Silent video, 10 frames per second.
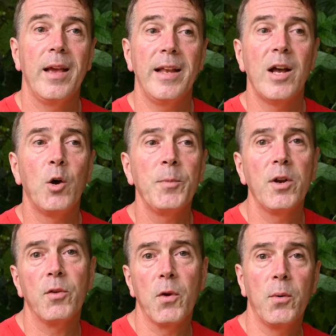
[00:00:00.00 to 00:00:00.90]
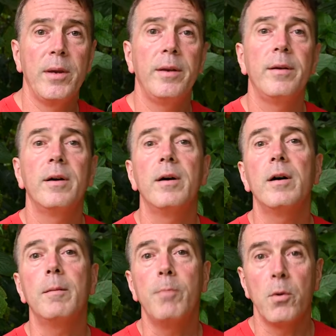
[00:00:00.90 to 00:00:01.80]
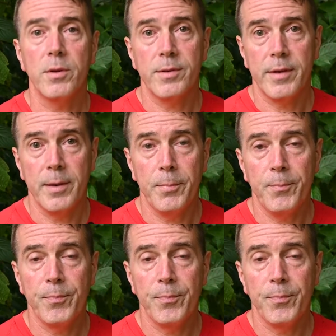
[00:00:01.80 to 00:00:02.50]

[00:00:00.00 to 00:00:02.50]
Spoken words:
And now I'm going to throw in a bonus tip.